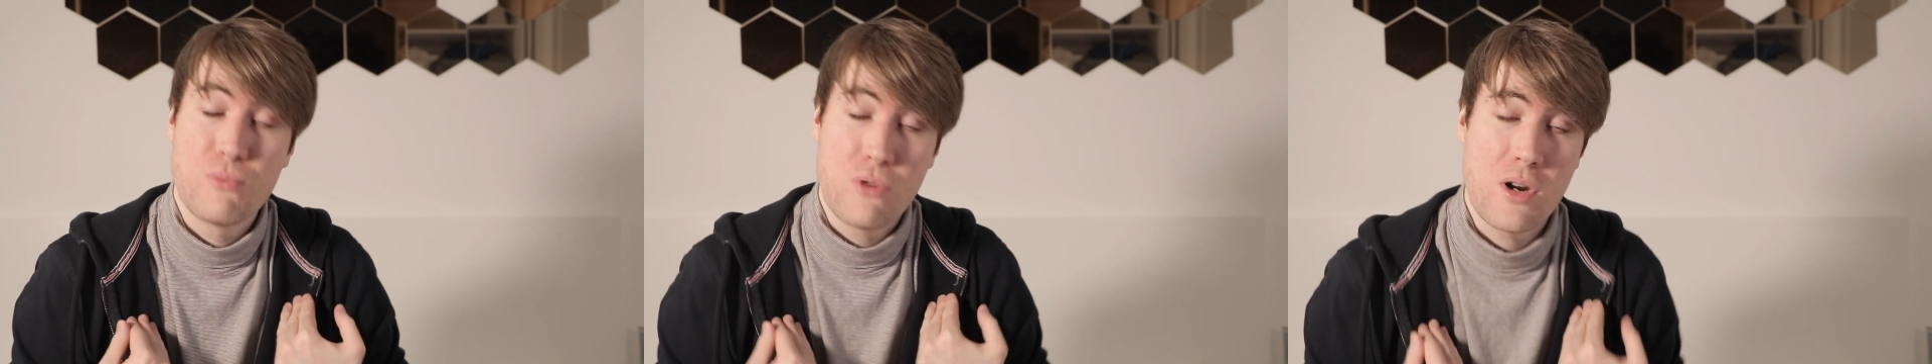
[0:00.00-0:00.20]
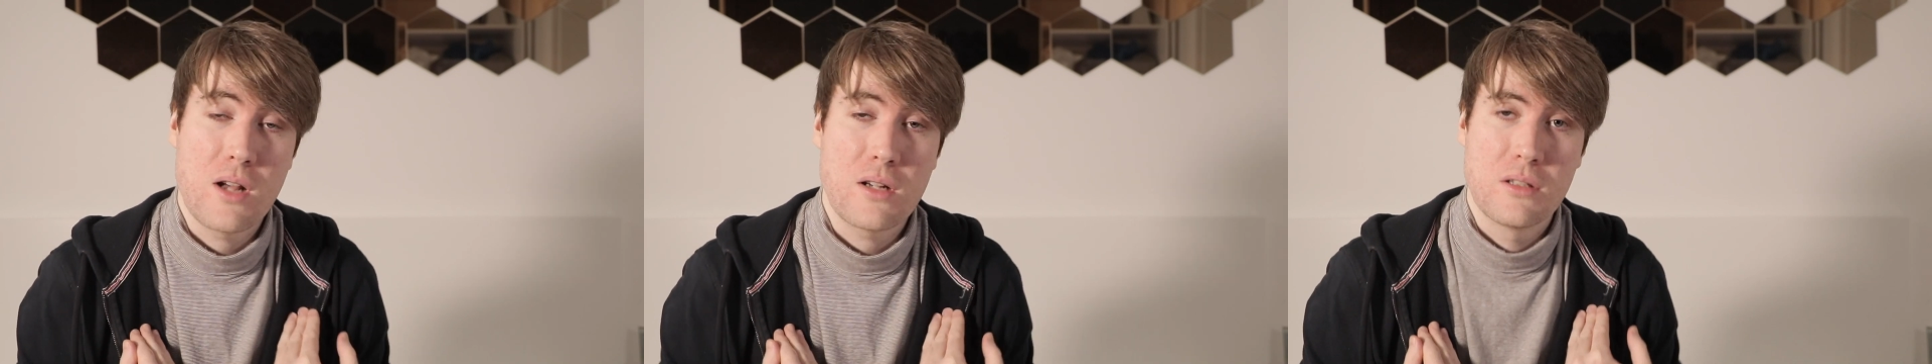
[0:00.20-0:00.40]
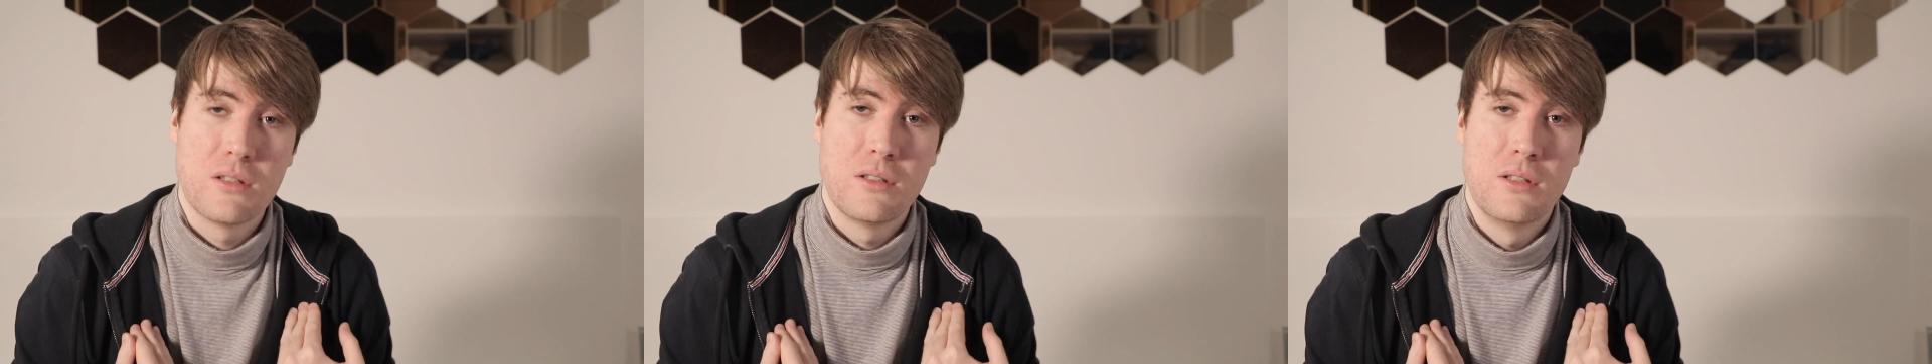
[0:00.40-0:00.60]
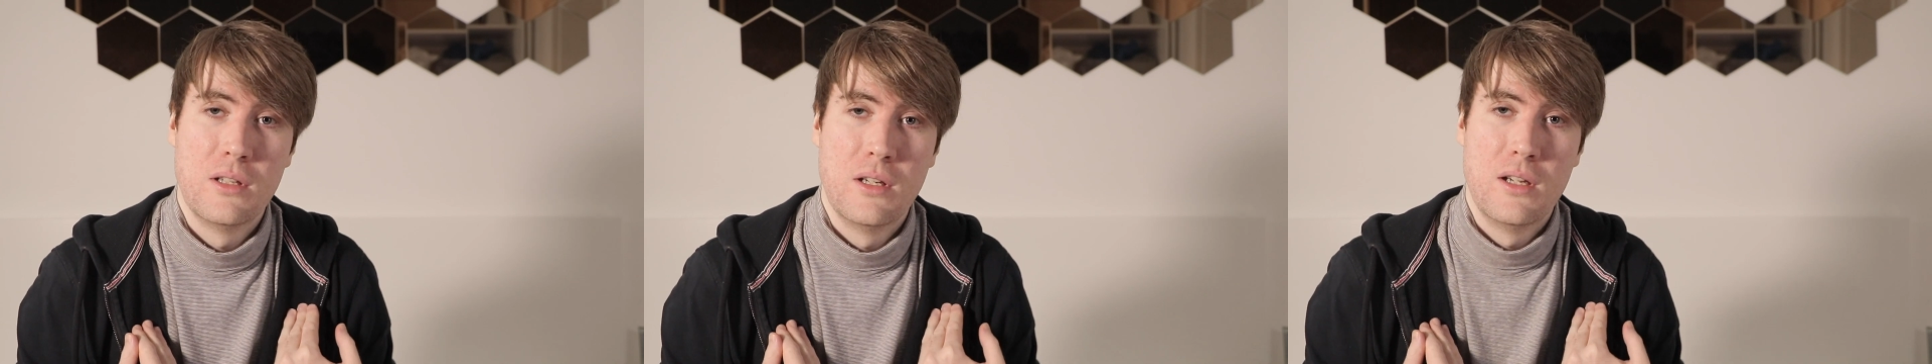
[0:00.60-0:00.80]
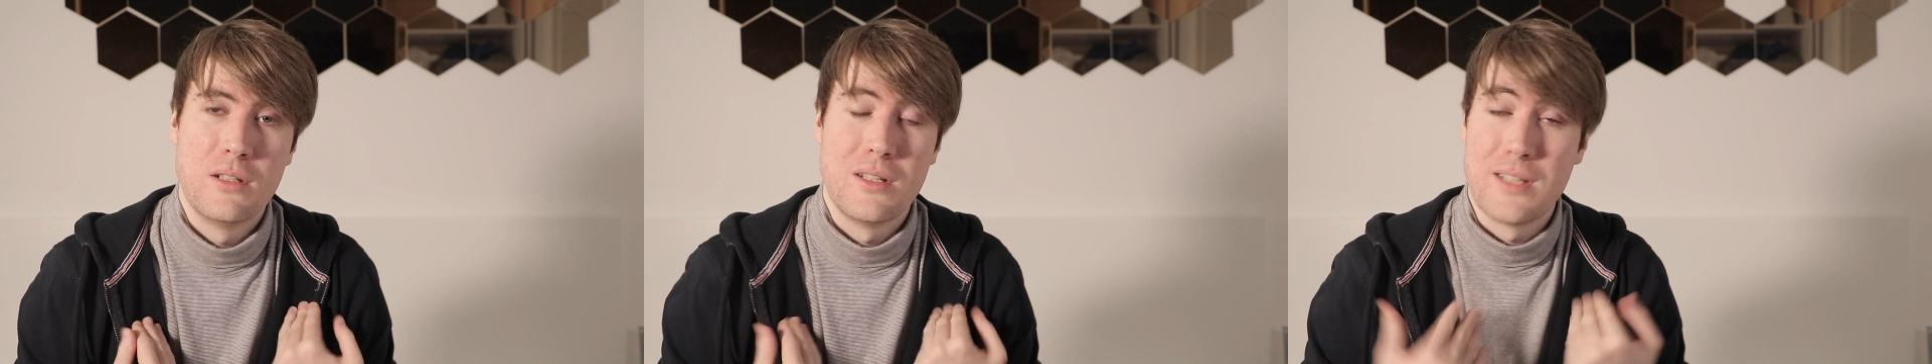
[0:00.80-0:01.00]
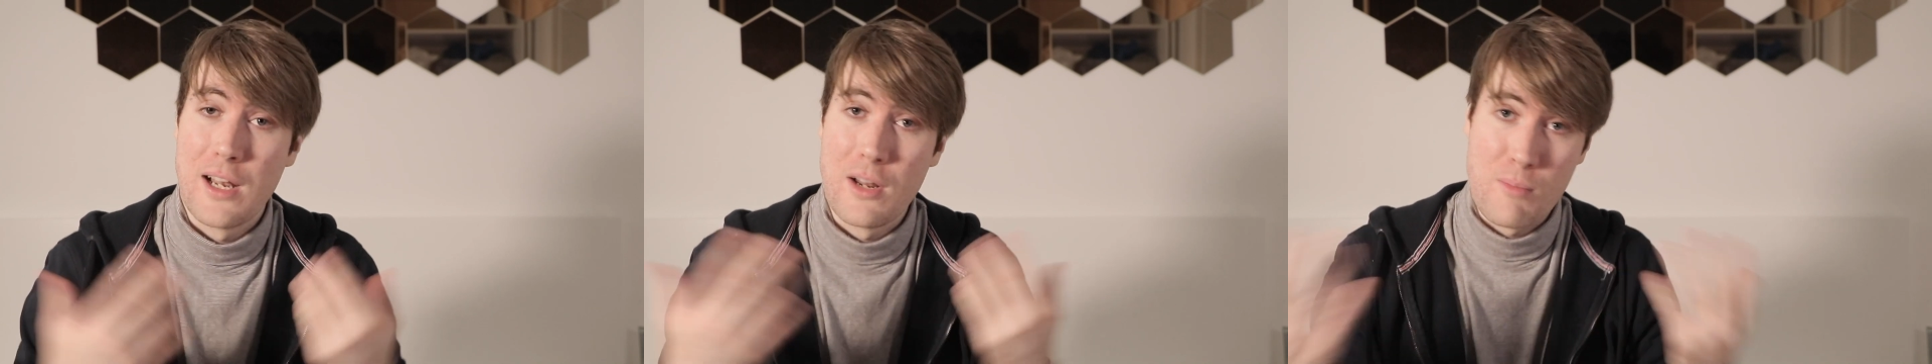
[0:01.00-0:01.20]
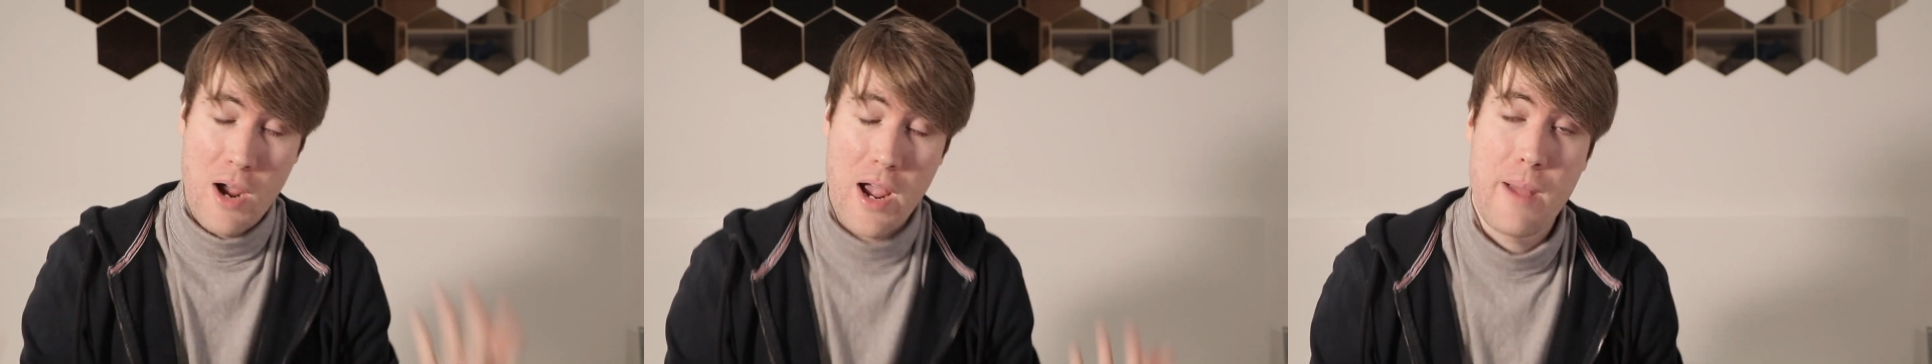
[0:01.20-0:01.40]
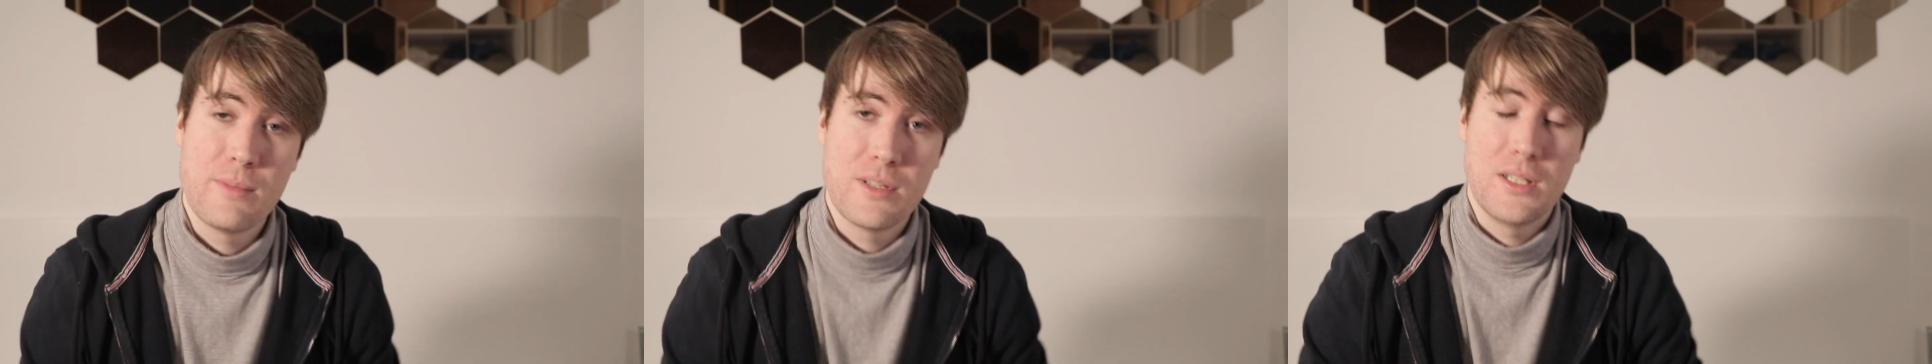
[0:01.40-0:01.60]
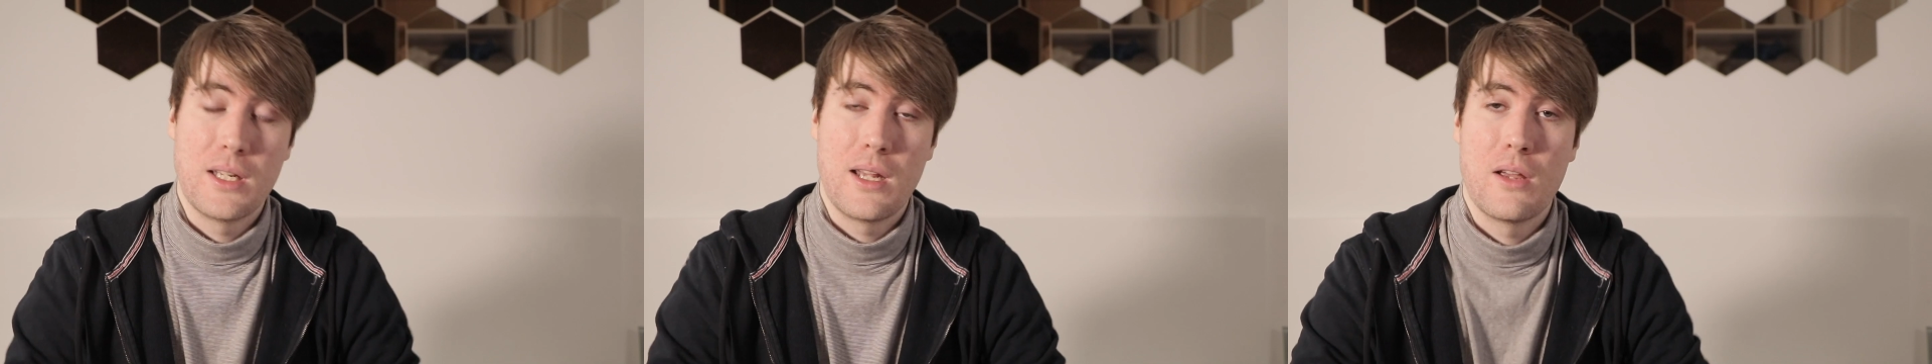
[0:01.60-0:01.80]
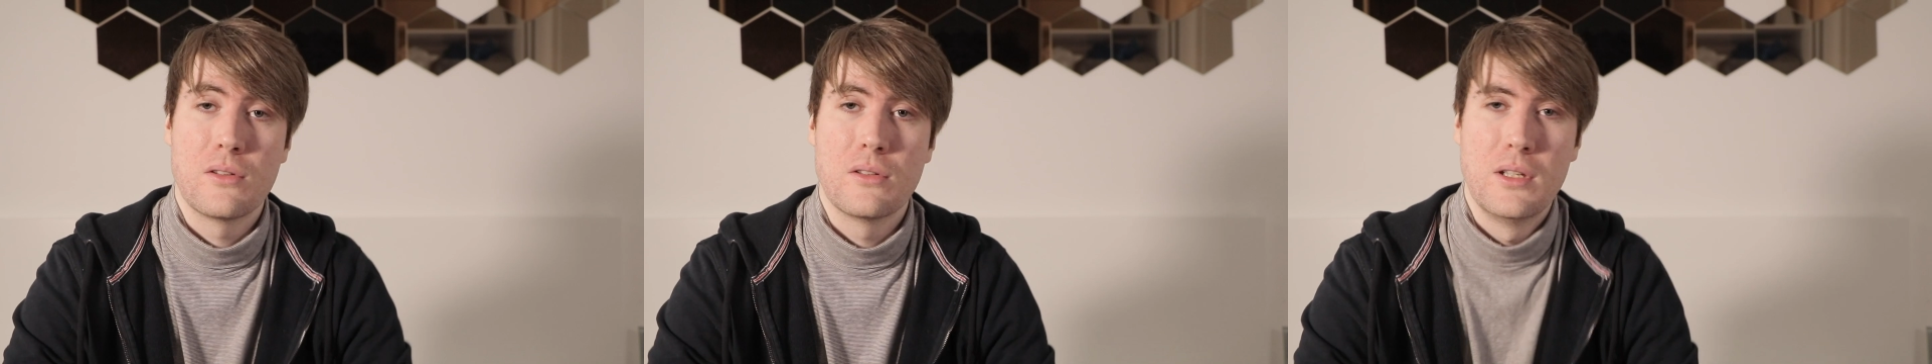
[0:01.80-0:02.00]
products to sell on my Amazon
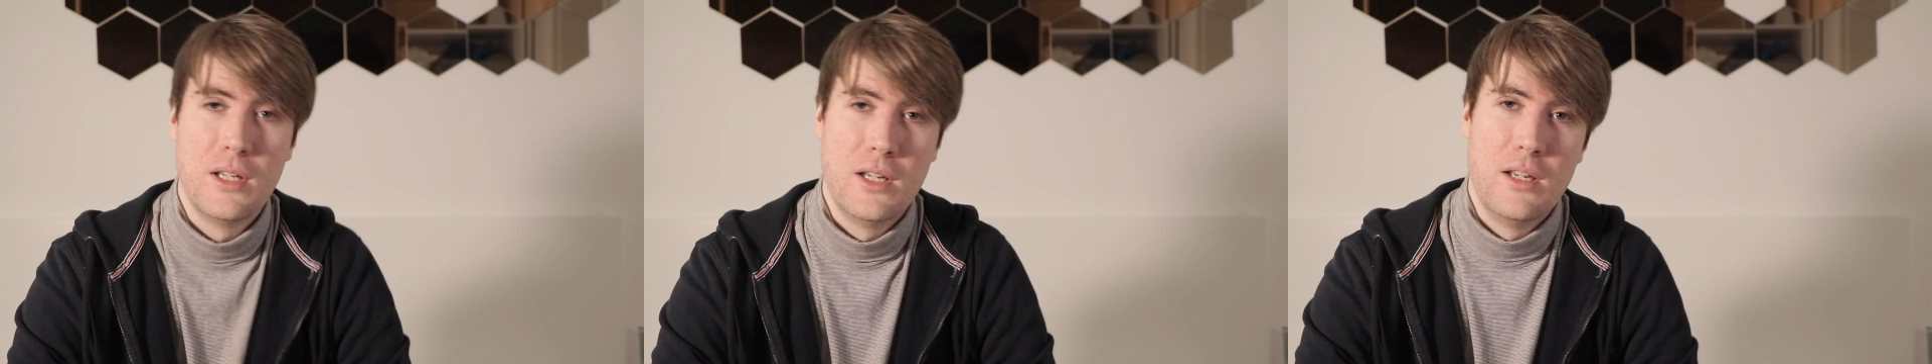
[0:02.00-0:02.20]
account.